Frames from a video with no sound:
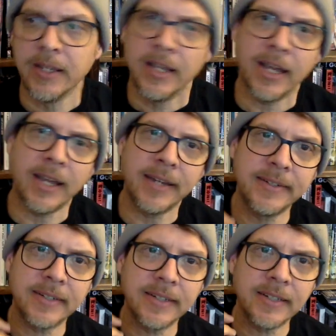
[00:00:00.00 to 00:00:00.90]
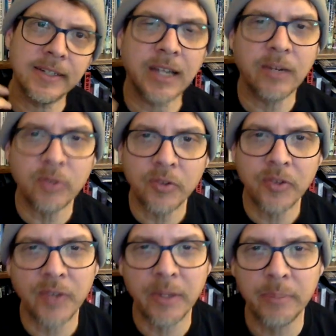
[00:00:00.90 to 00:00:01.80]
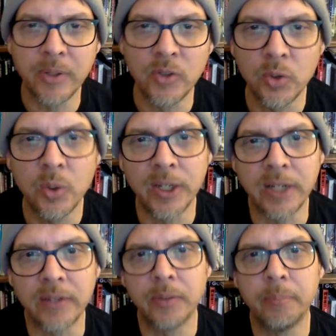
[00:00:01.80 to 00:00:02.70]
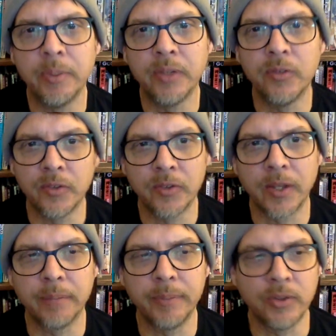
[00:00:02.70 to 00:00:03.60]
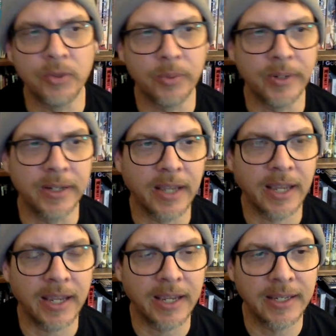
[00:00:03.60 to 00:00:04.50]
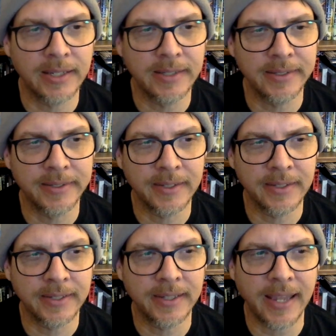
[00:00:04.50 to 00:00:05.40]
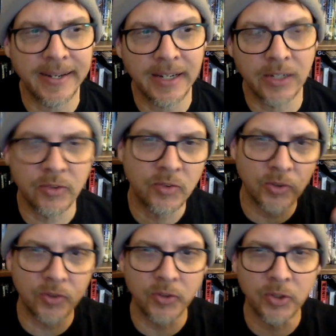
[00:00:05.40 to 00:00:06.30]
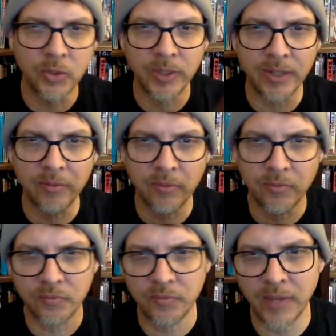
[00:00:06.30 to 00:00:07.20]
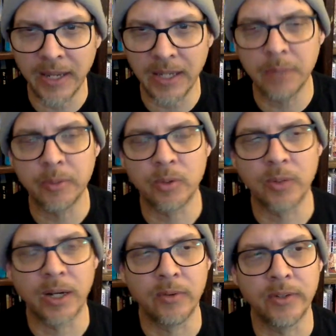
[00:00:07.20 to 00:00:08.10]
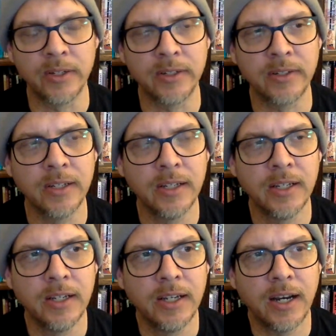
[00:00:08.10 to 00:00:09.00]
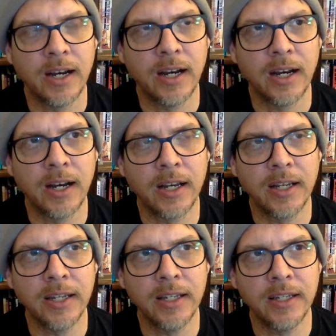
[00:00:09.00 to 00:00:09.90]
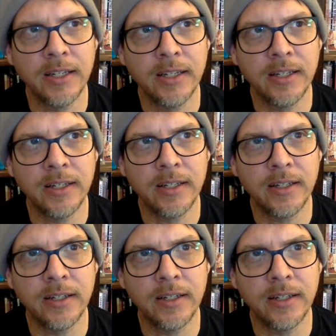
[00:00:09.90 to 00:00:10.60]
And ever since I've been doing the business I've been doing and gaining a certain degree of fame around it, I